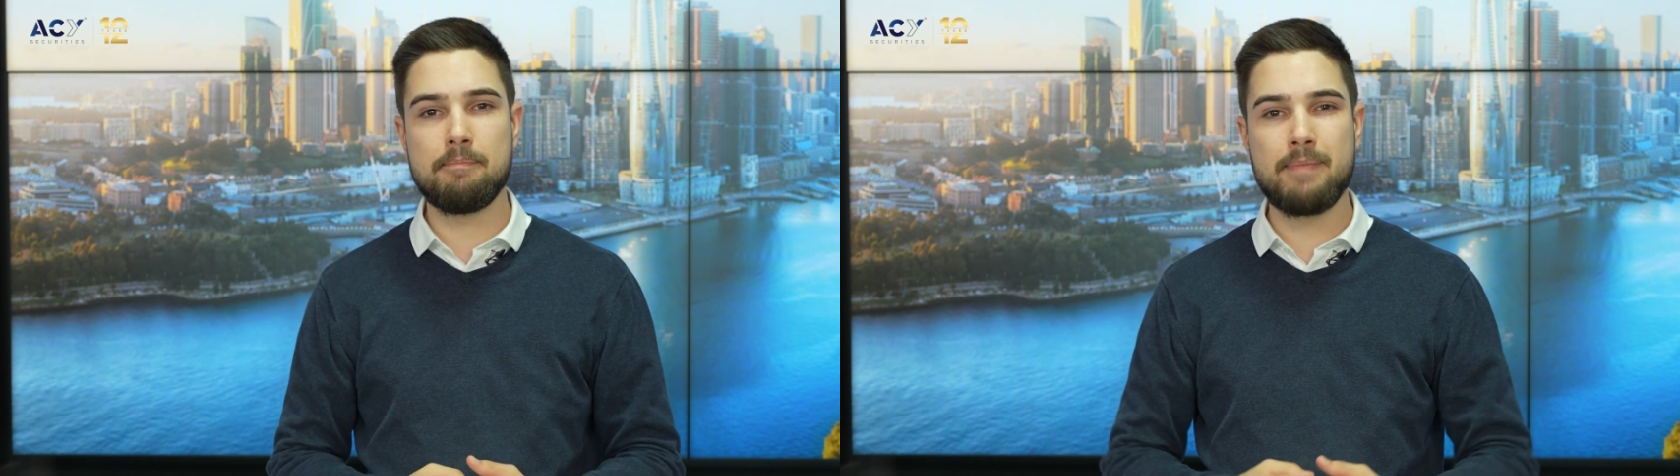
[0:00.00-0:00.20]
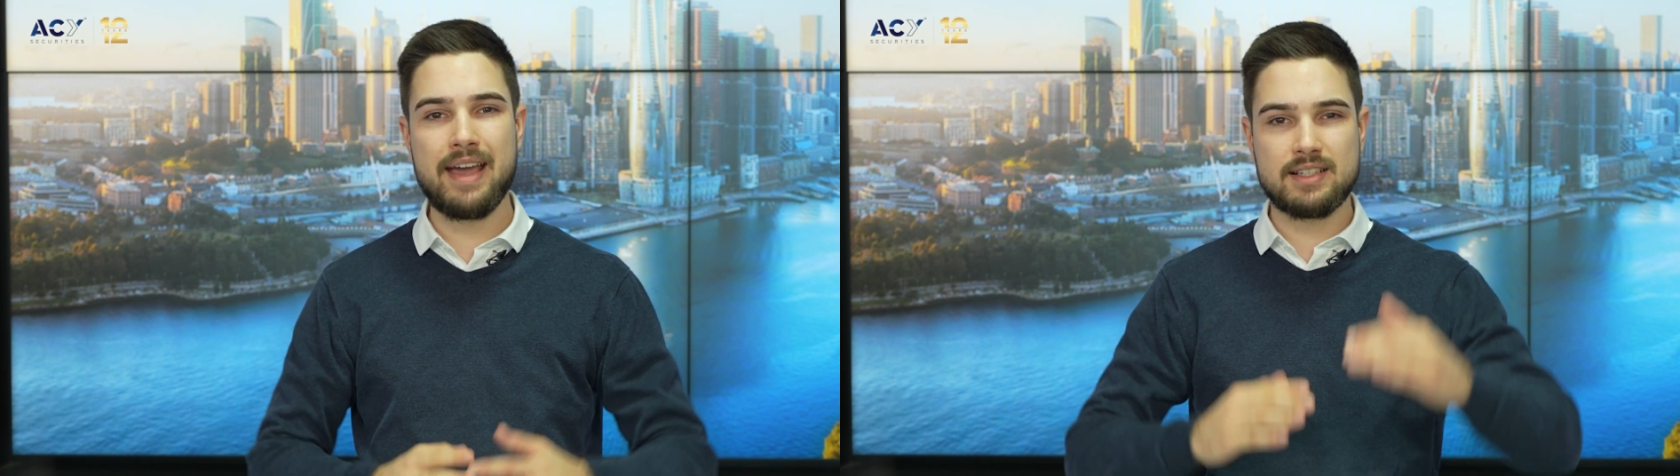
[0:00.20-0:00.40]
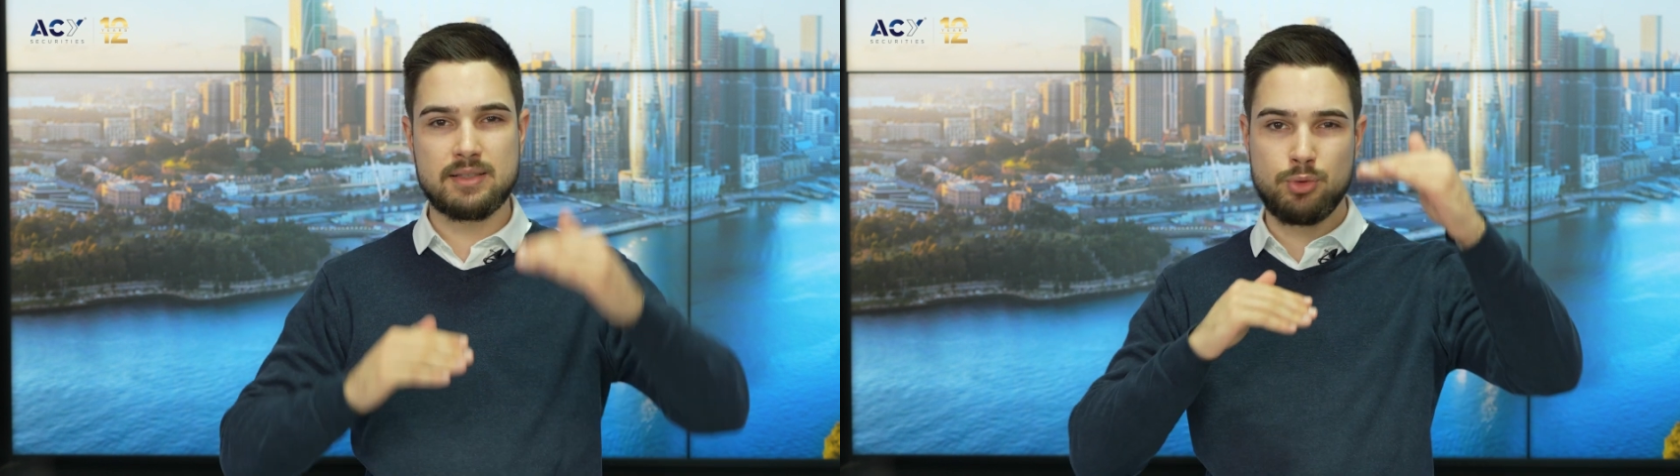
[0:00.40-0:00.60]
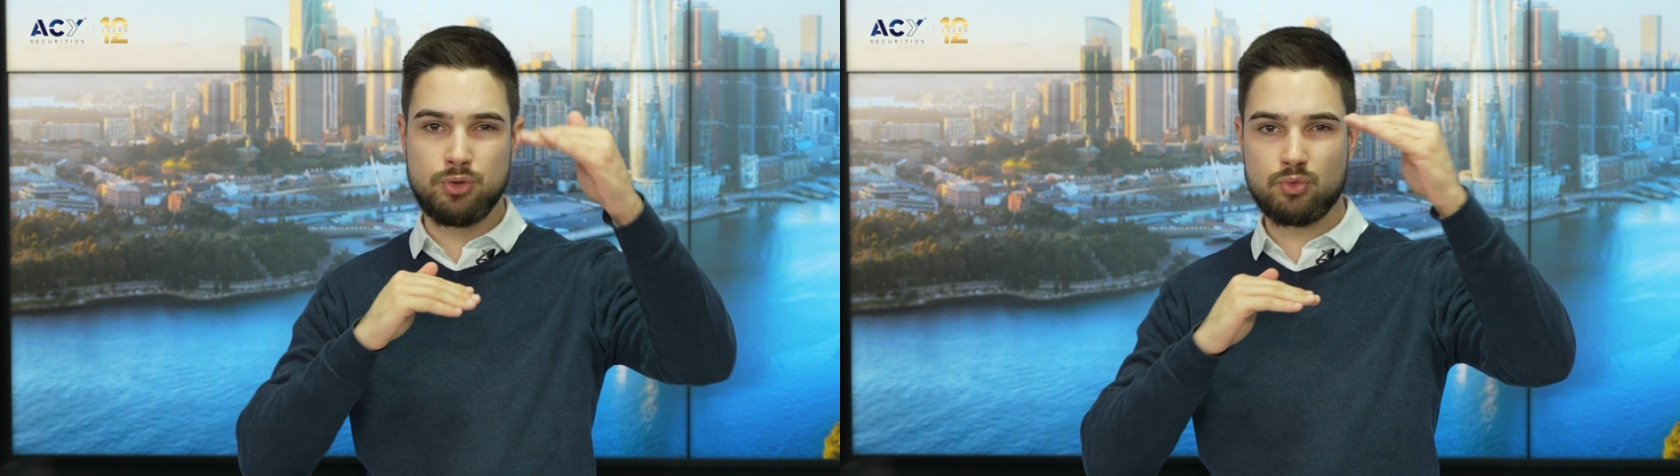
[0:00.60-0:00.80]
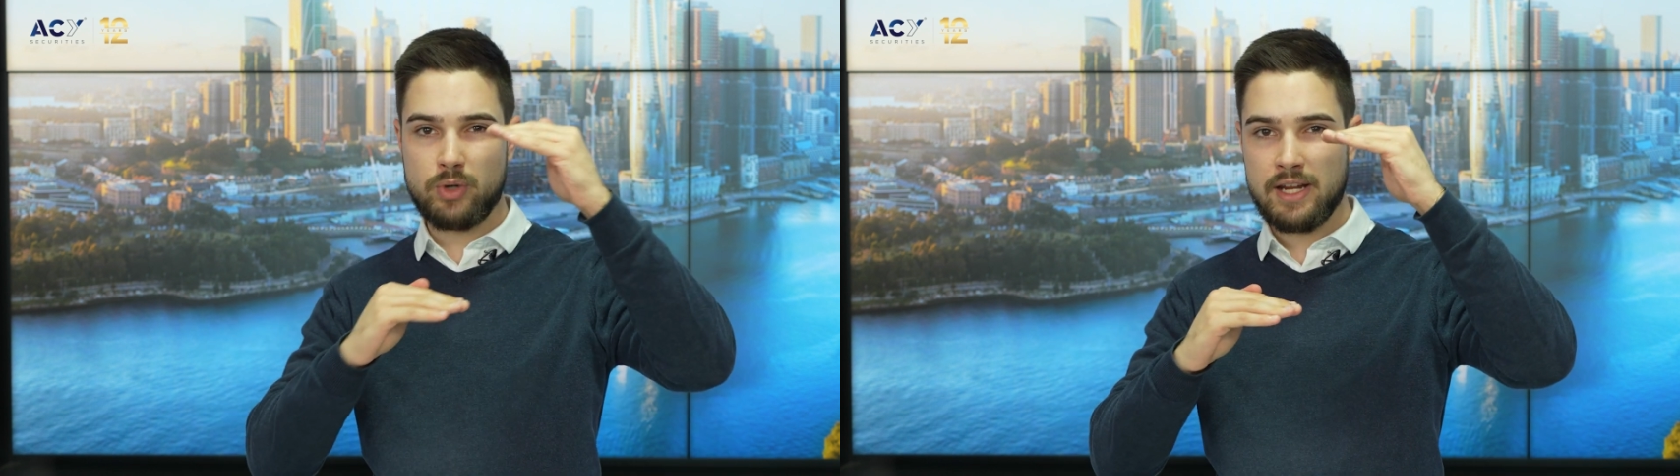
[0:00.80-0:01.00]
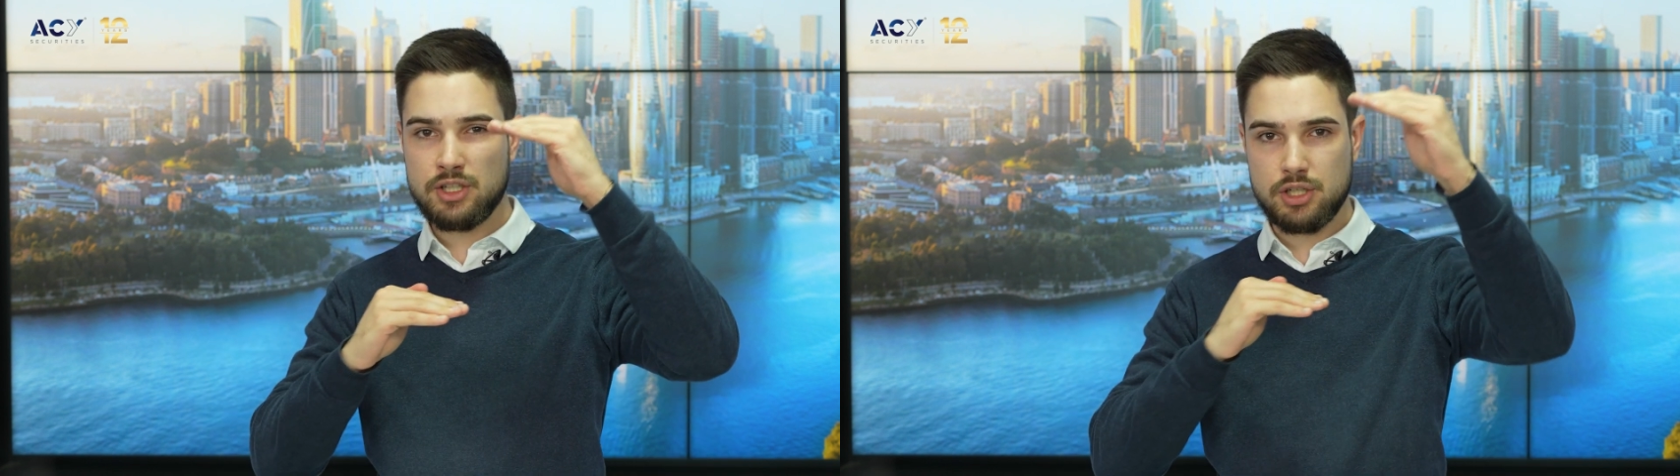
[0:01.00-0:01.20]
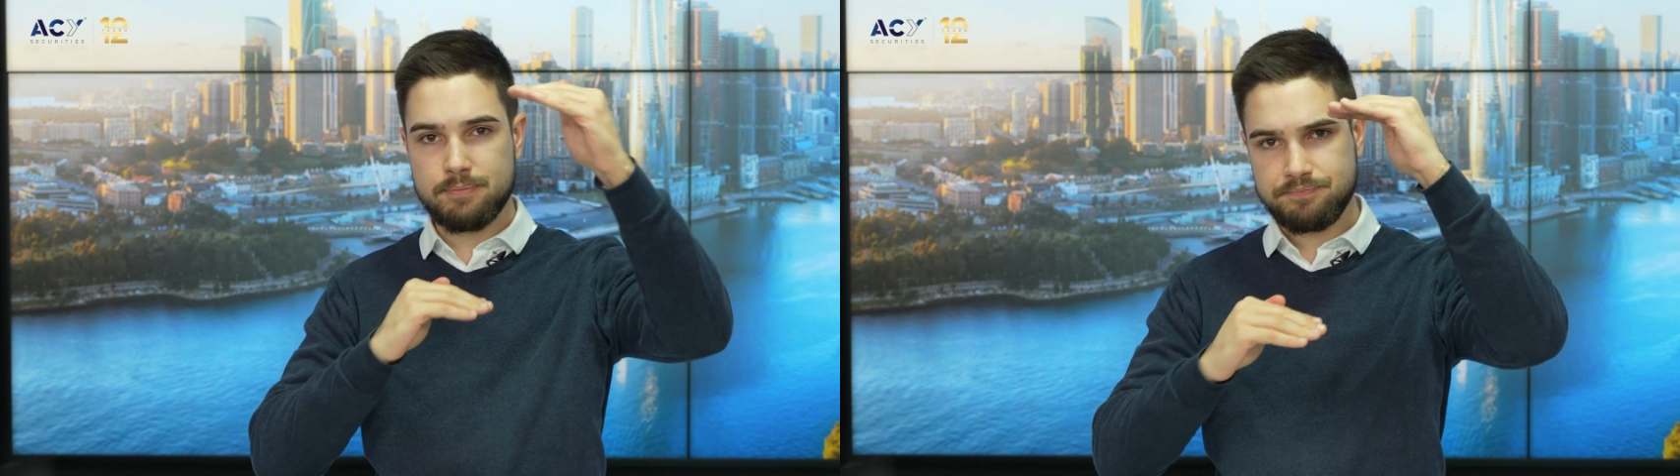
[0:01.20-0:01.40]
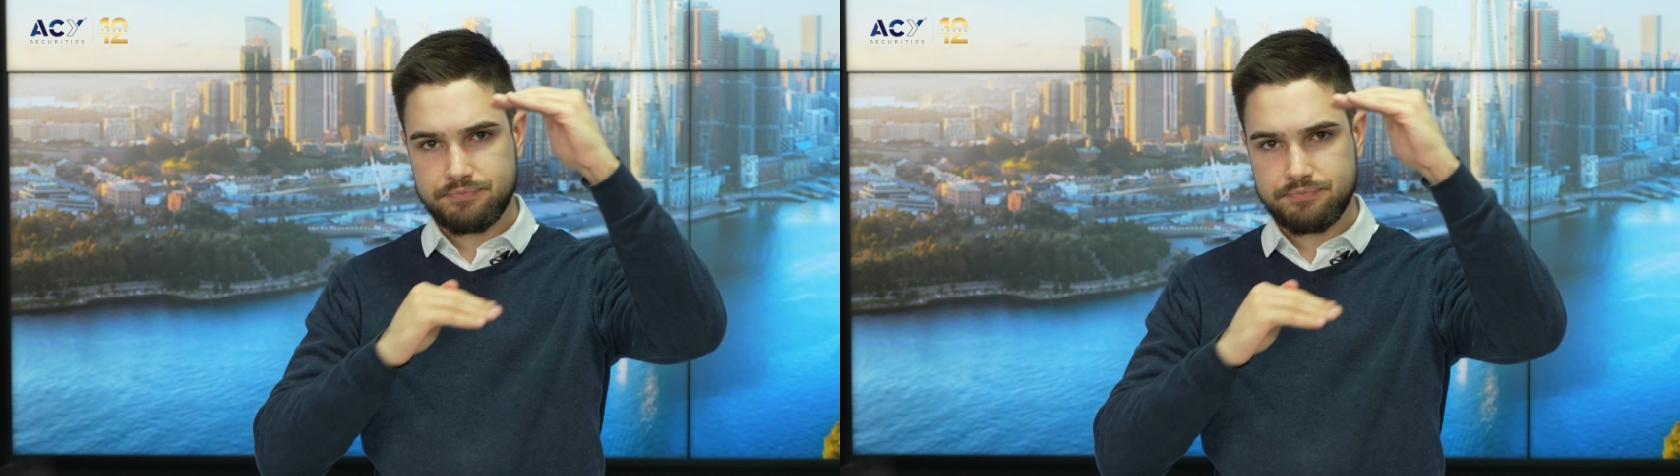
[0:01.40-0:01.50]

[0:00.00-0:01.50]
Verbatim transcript: maximum range.